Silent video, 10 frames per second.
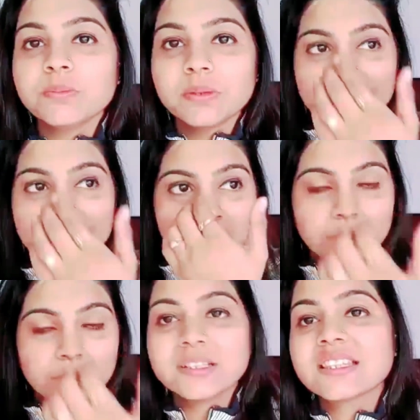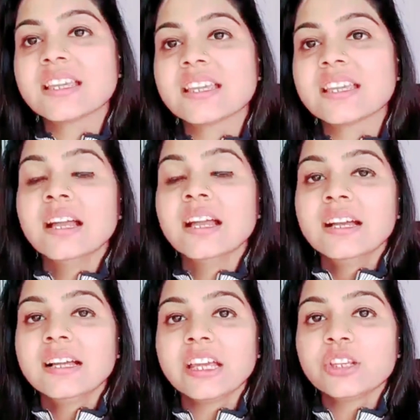won't believe that people say
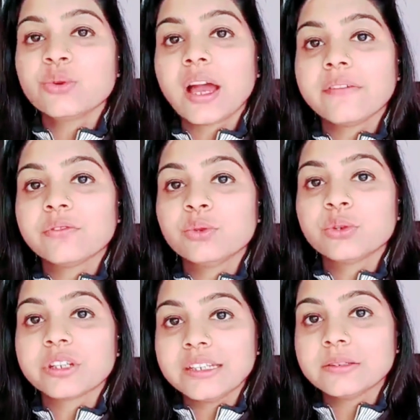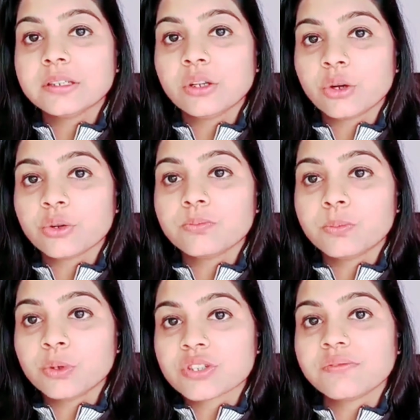like you have to read a lot
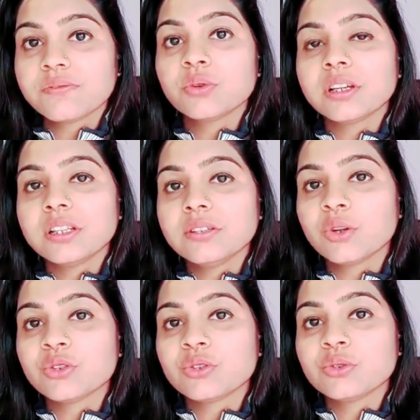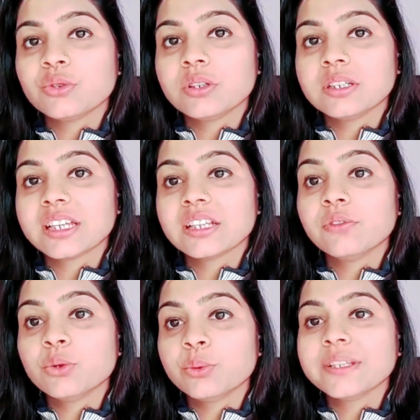of books if you really want to
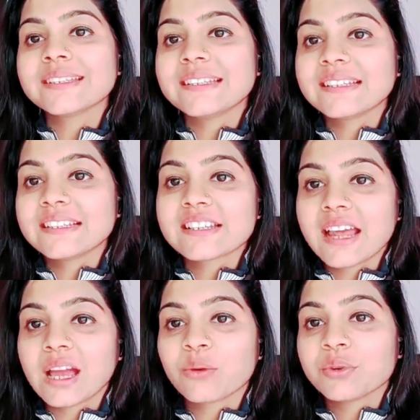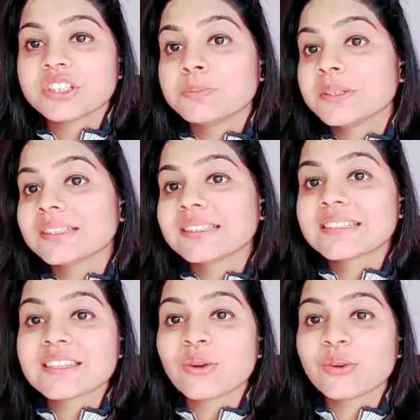get fluent in English language. But
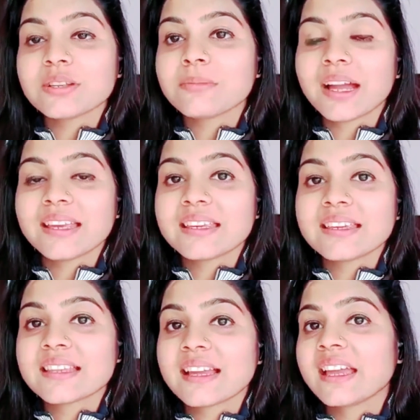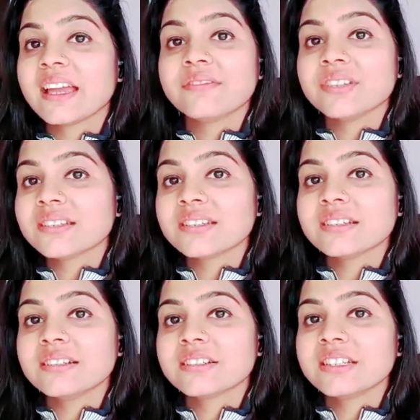this is not in my case. I haven't
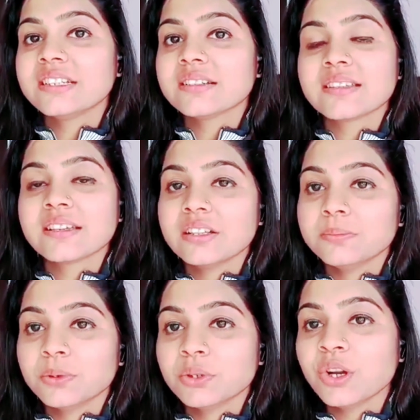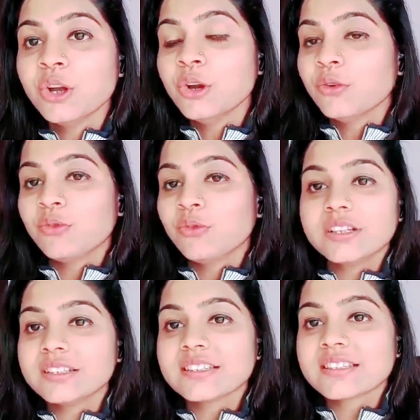read a single book for
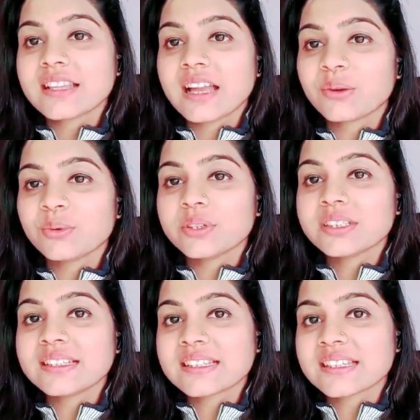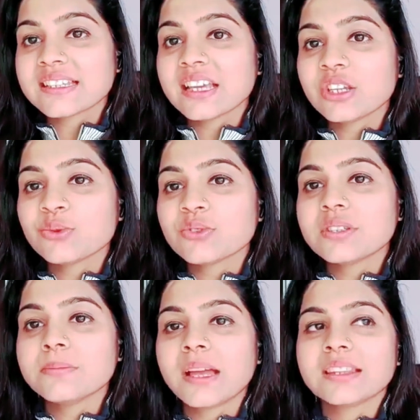learning this language. Instead, I
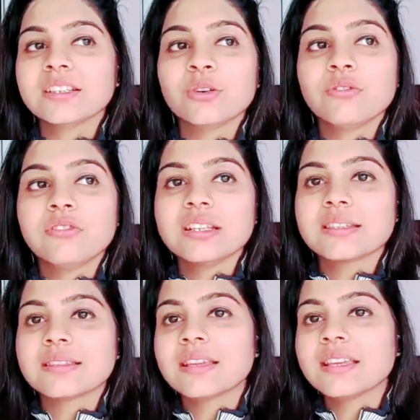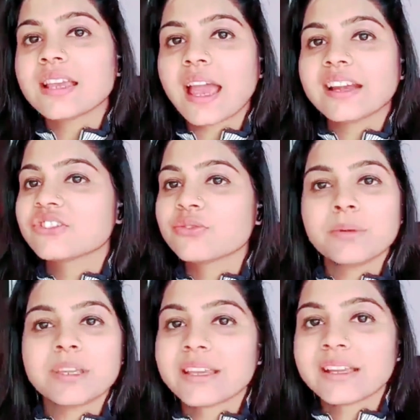use the method of listening and
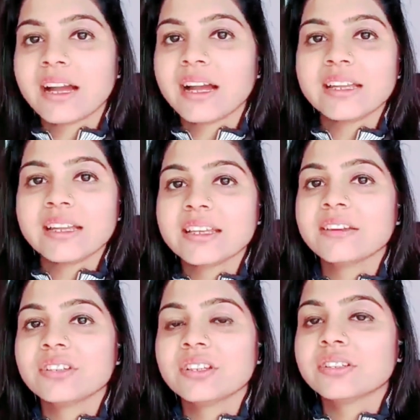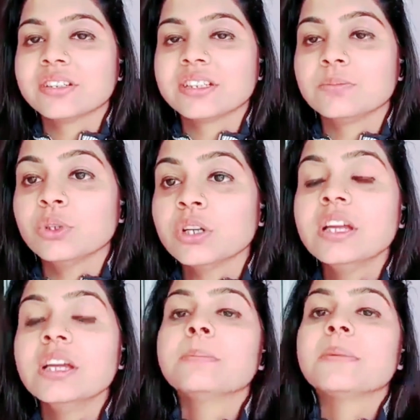speaking. I have never read
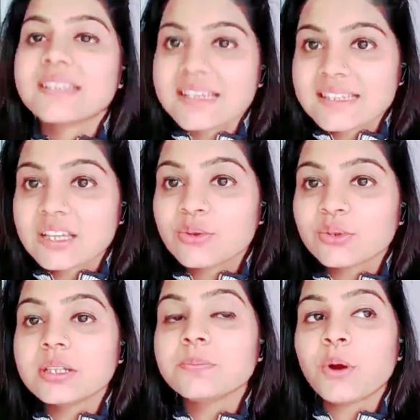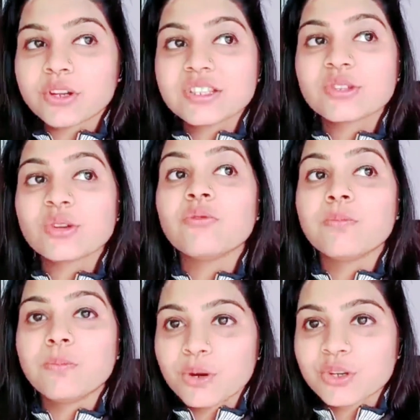book, but yes, I know the importance
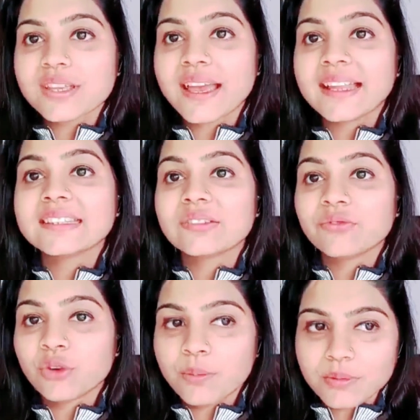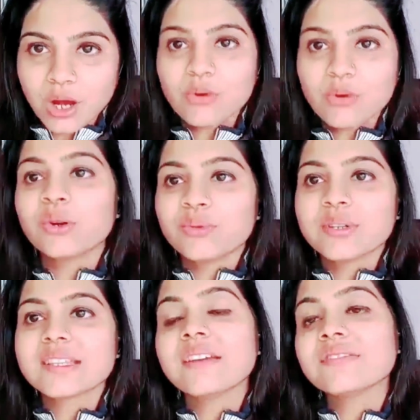of books. And from now
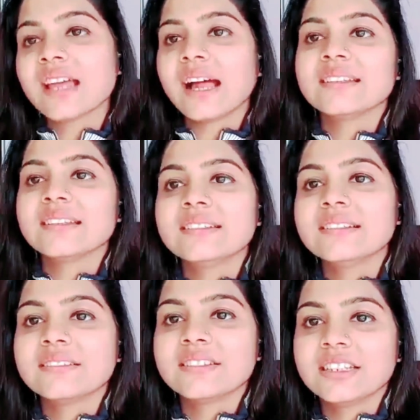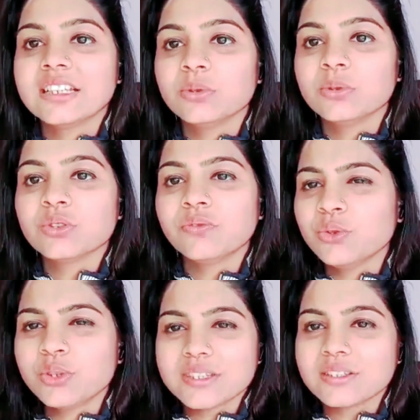onwards, I have started reading books
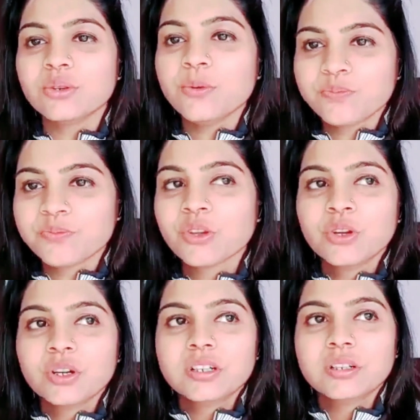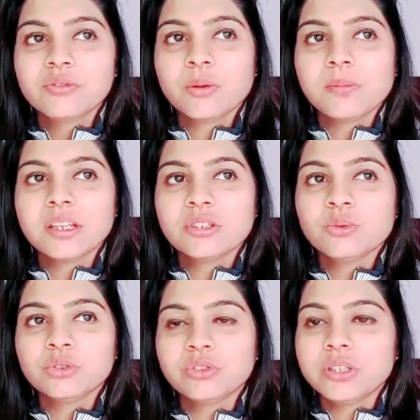few days ago, from like
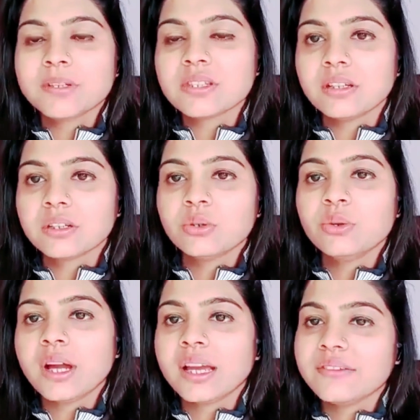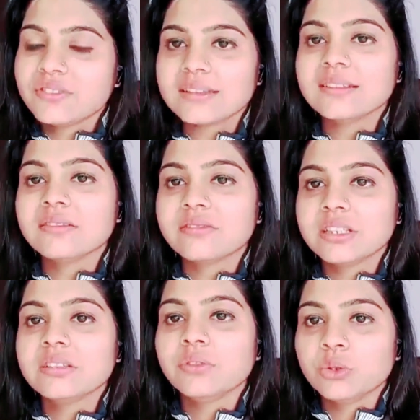2 or 3 months ago. I have started
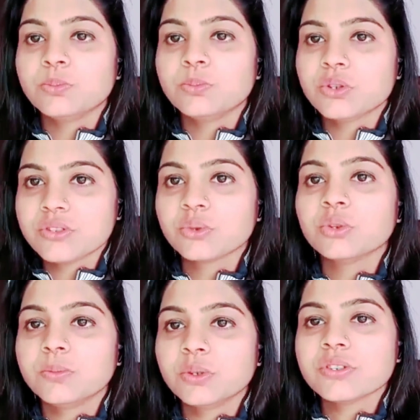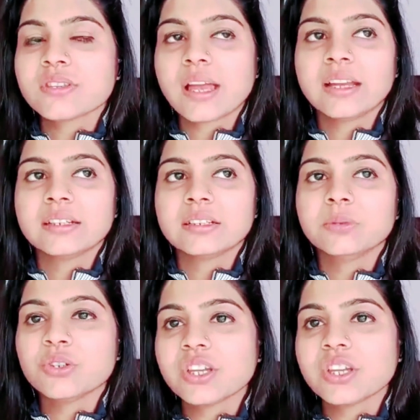reading few books, good books, and
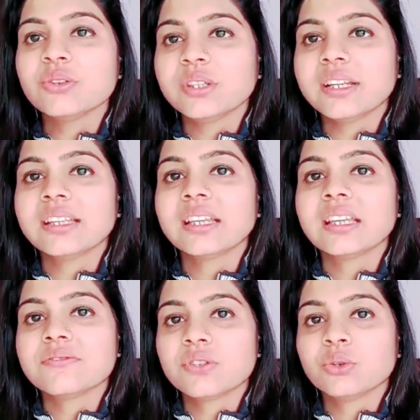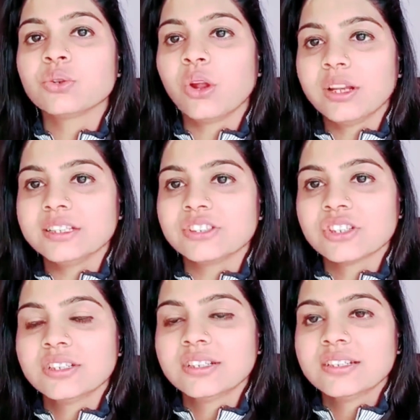because I know that they gives you knowledge,
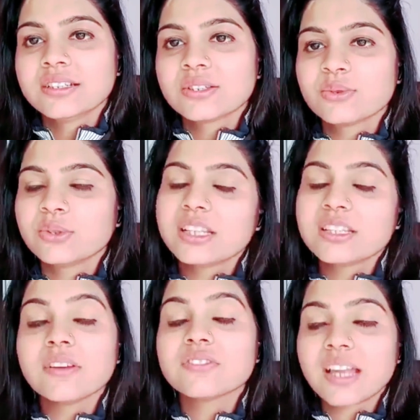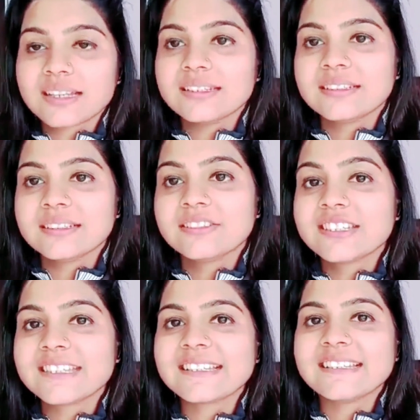so that is why I've started
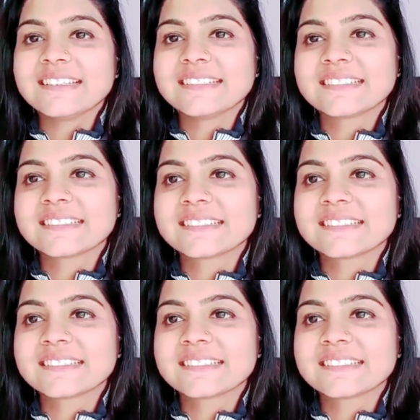recently.